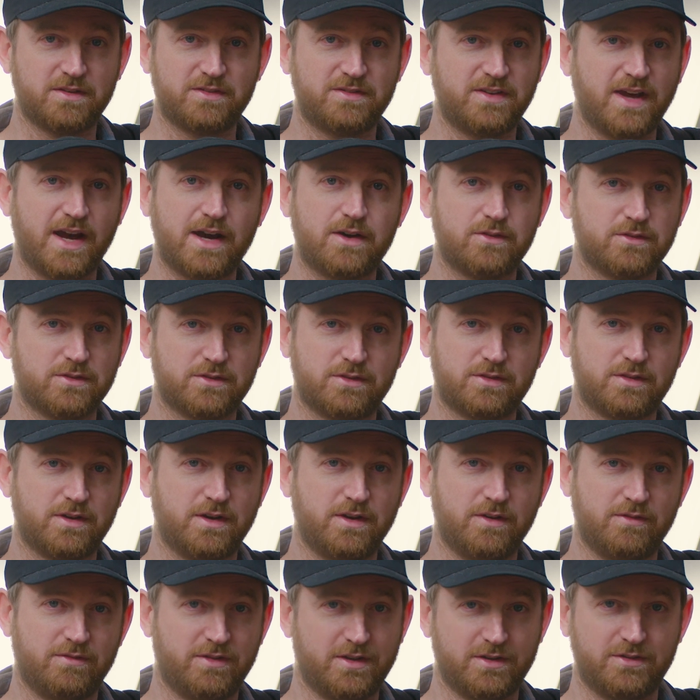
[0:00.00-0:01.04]
sounds
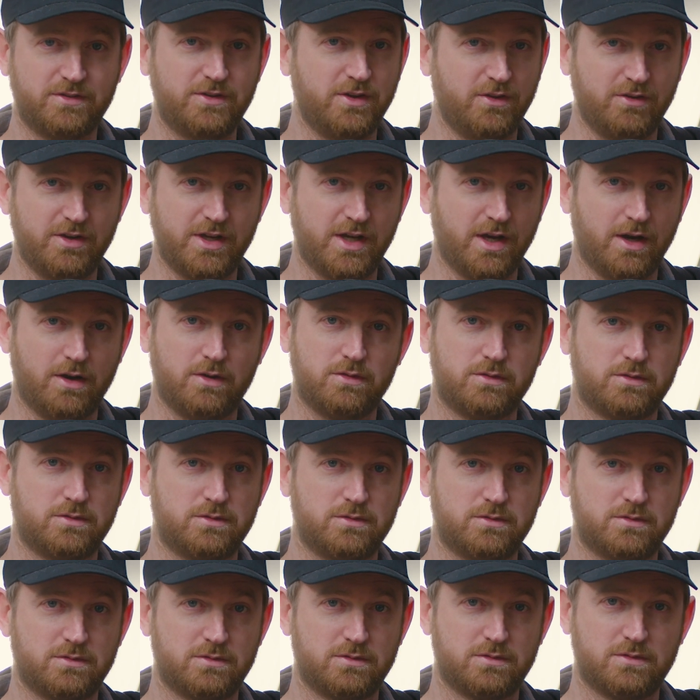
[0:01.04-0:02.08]
of the studio.
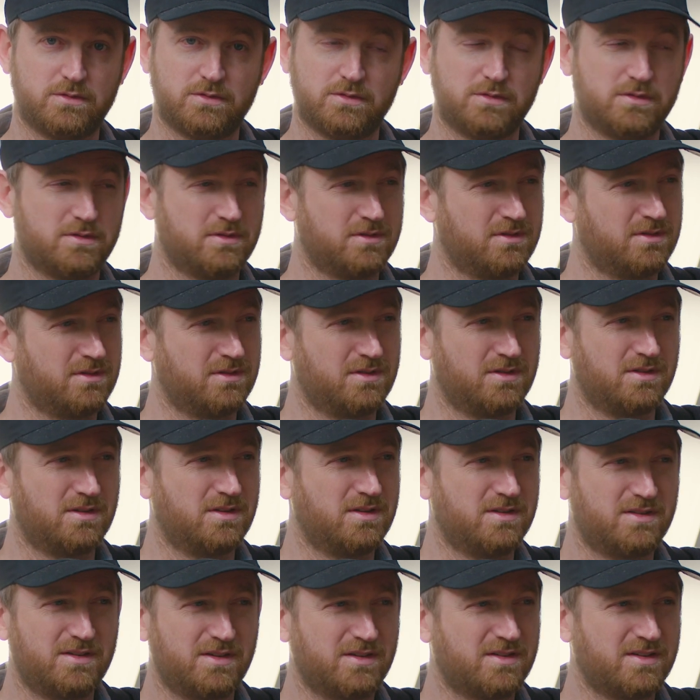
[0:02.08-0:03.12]
Yeah.
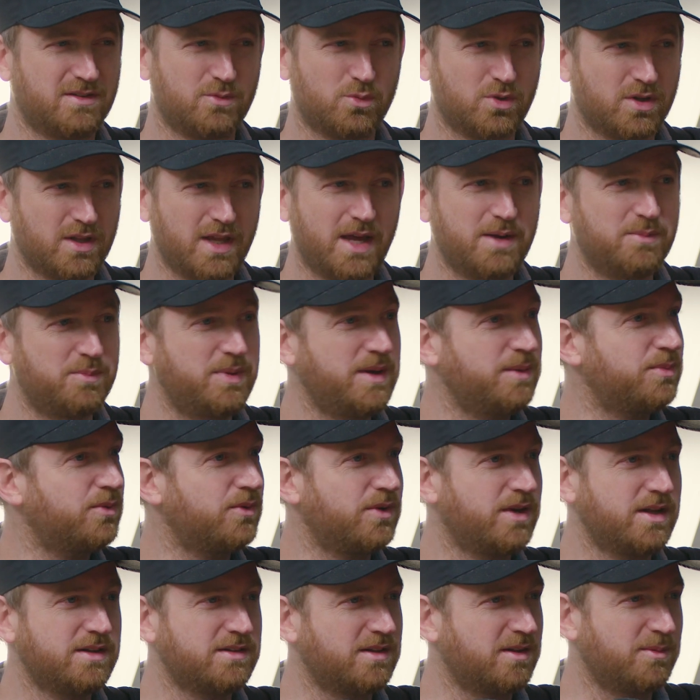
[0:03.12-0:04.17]
It's just we're letting
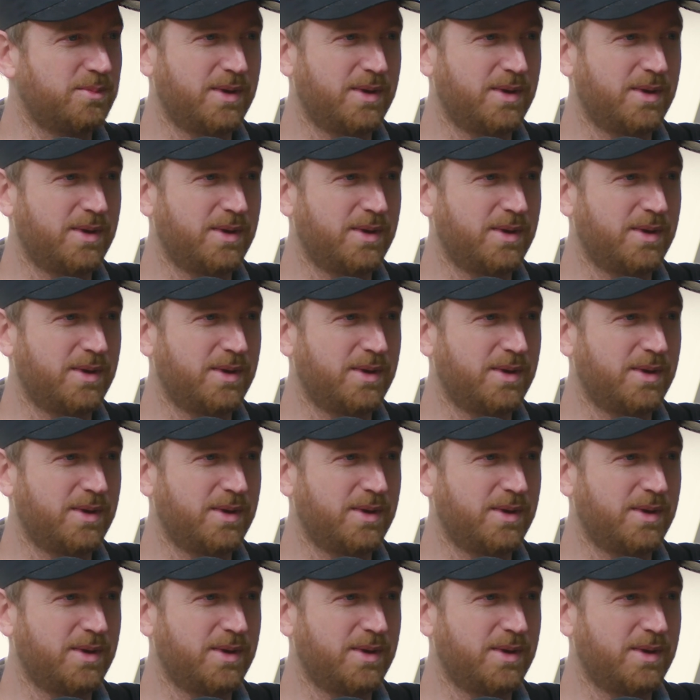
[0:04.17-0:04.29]
people into the